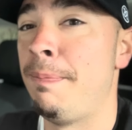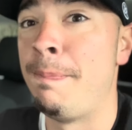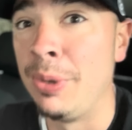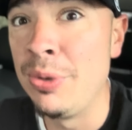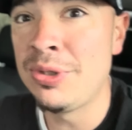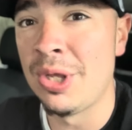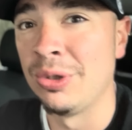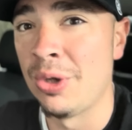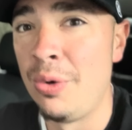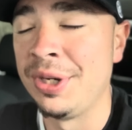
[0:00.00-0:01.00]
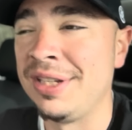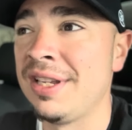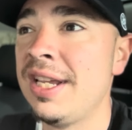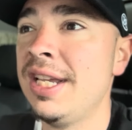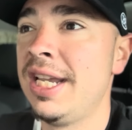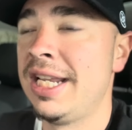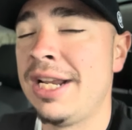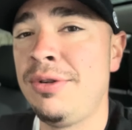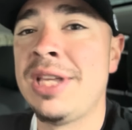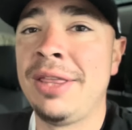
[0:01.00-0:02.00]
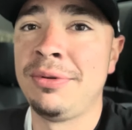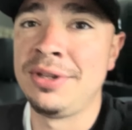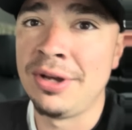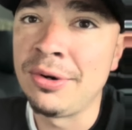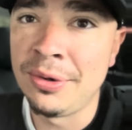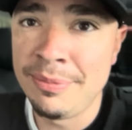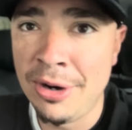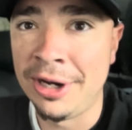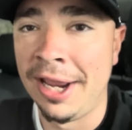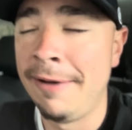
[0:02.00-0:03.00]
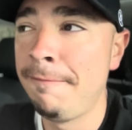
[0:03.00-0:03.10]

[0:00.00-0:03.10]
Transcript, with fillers: boost those holdings. And I do that through the altcoin market.